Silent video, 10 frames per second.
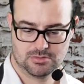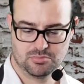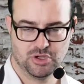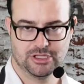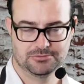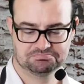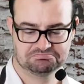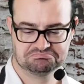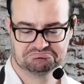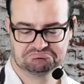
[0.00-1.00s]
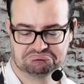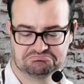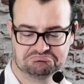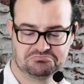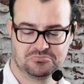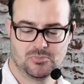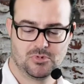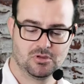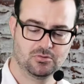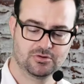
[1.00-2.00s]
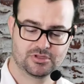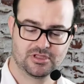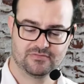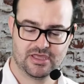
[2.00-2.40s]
but we'll just give